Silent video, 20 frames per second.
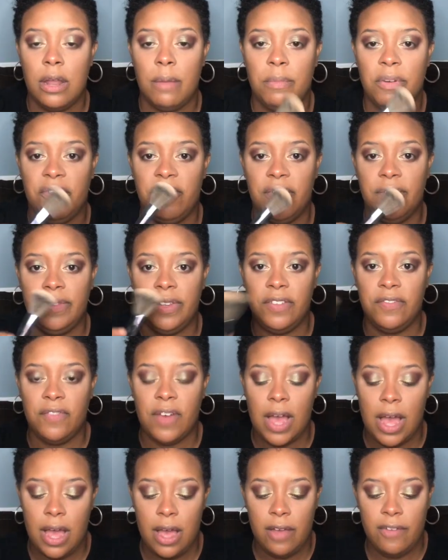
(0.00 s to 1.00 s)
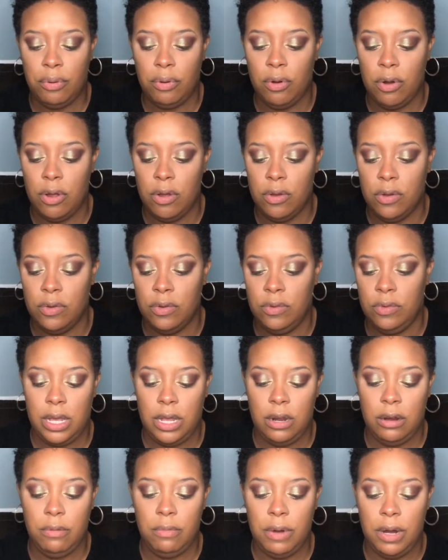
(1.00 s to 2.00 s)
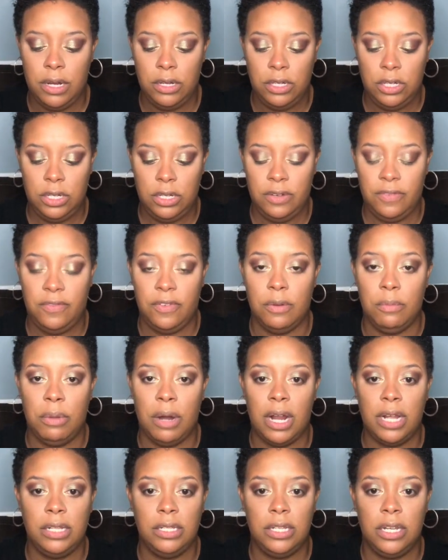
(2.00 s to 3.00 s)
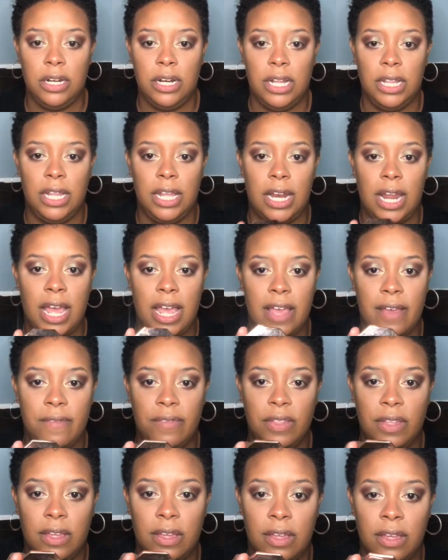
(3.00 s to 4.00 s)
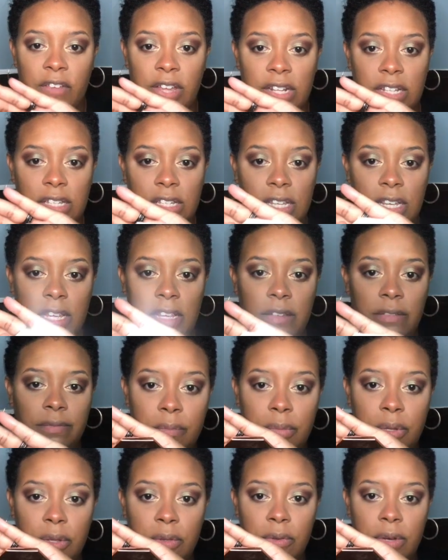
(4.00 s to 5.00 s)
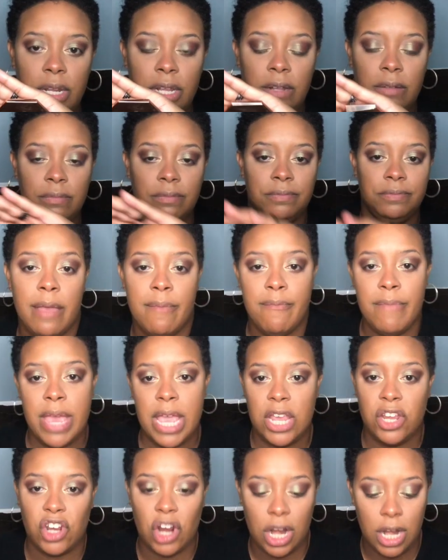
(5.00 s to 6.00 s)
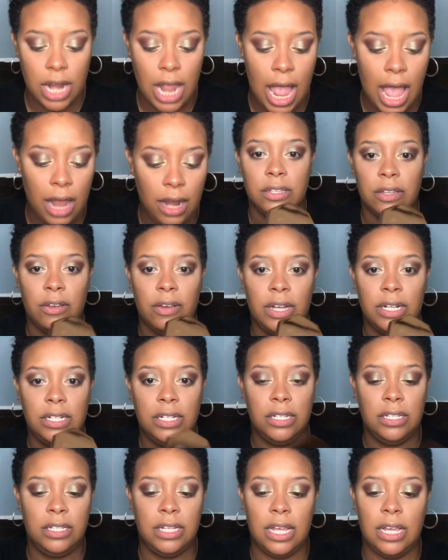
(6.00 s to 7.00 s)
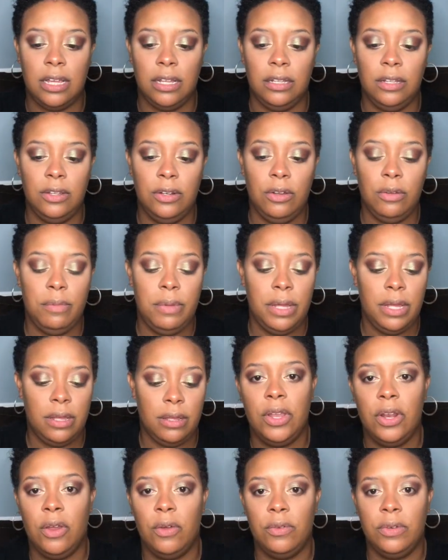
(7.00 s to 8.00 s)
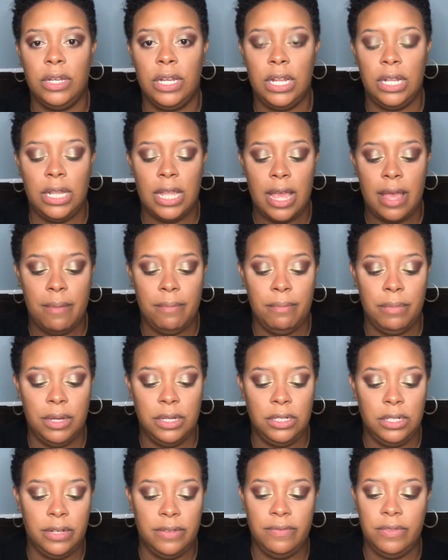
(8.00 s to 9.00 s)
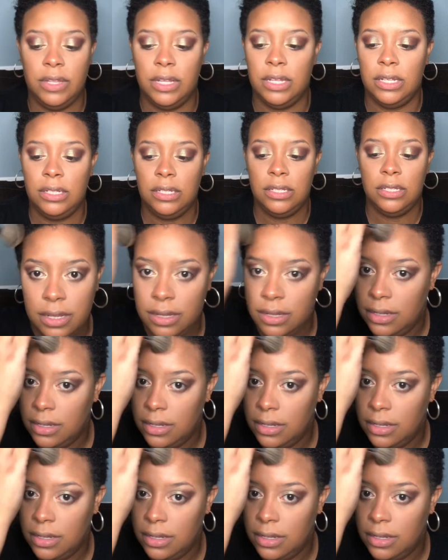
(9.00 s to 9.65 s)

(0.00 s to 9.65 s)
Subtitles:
number 55 Pro Airbrush for bronzer, and then I have the Fenty Beauty Bajan Gyal. So I just take a little bit. You don't need that much of this.